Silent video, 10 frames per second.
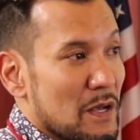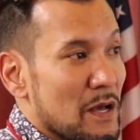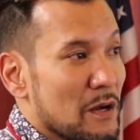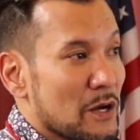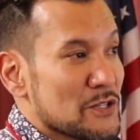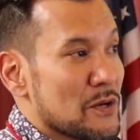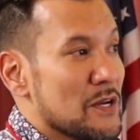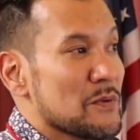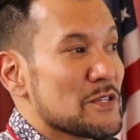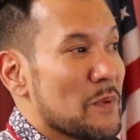and also
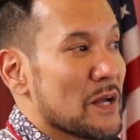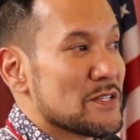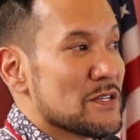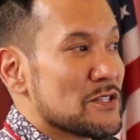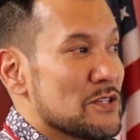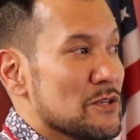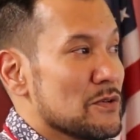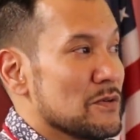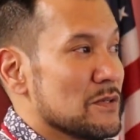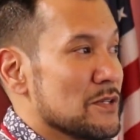any responses
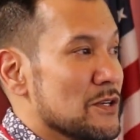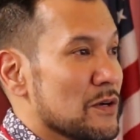to,